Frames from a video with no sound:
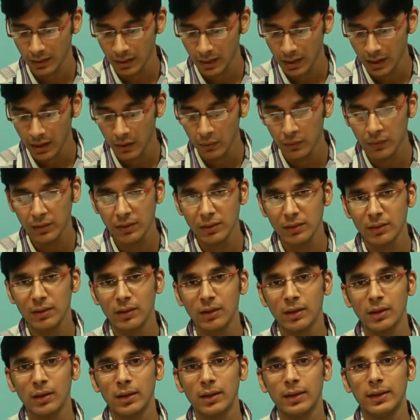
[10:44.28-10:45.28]
our
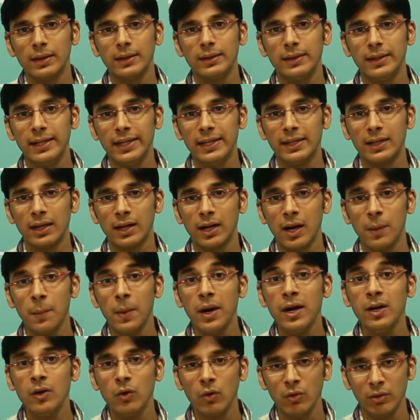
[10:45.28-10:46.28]
data,
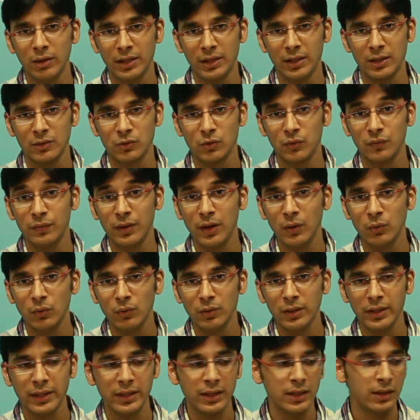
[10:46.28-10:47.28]
command or data. So we have to
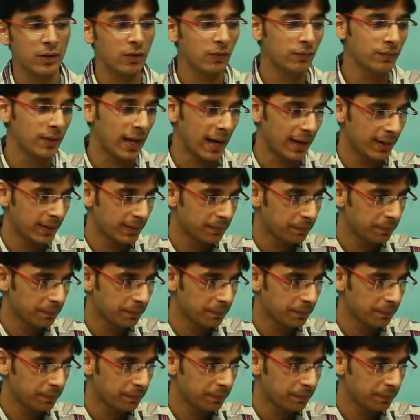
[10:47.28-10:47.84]
take care of that.